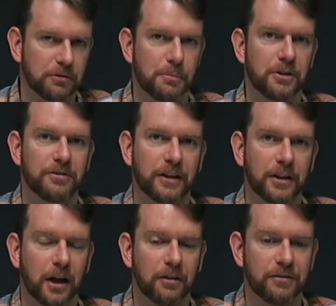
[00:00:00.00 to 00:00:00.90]

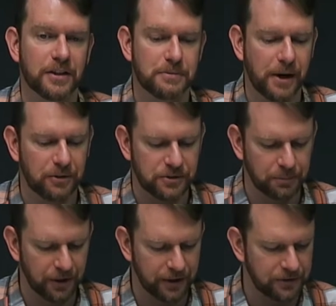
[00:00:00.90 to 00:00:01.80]
removing of this power
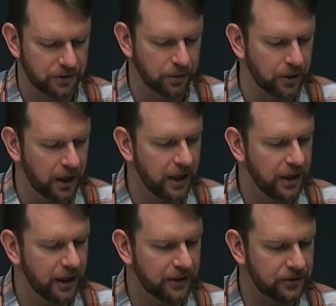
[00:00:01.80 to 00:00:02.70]
supply. So
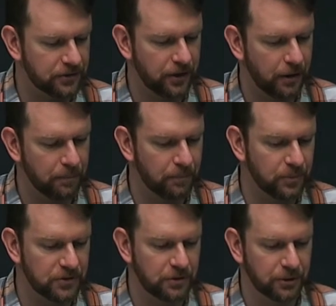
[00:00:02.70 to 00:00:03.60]
it's
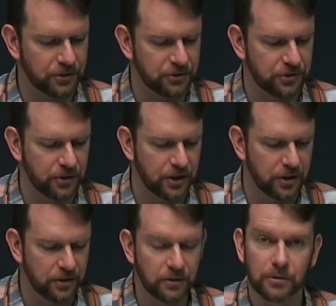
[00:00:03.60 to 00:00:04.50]
similar to
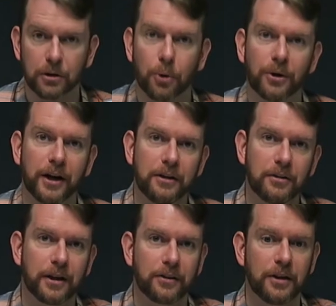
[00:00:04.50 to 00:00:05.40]
the lower end,
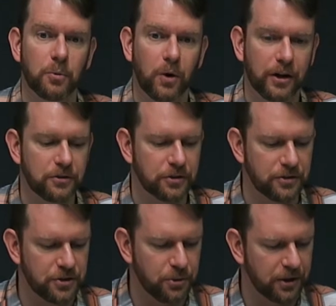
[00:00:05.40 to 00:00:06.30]
like the 100
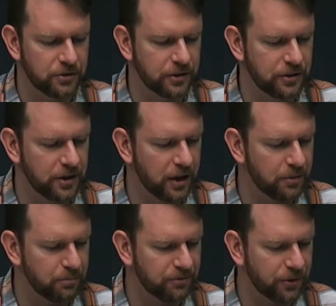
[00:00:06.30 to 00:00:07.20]
and 200
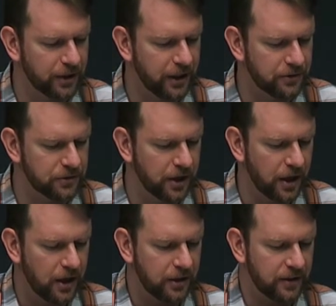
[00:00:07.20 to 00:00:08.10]
FortiGates,
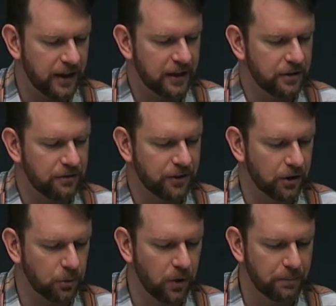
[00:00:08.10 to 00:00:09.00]
that you've
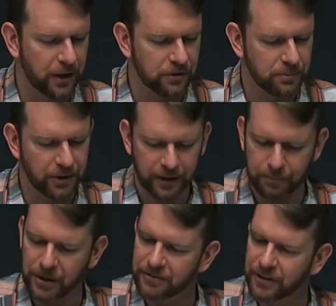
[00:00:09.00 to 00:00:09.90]
got the 1 power supply in,
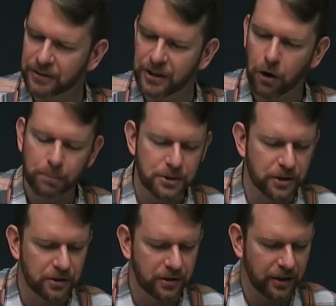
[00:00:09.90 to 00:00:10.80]
but you've got the
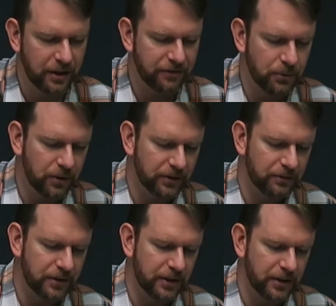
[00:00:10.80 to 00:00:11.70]
option if you want the
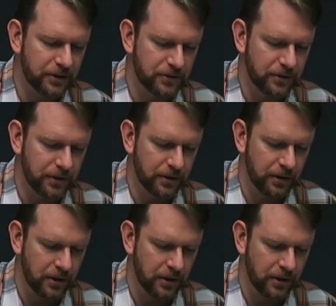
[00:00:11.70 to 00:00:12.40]
redundancy.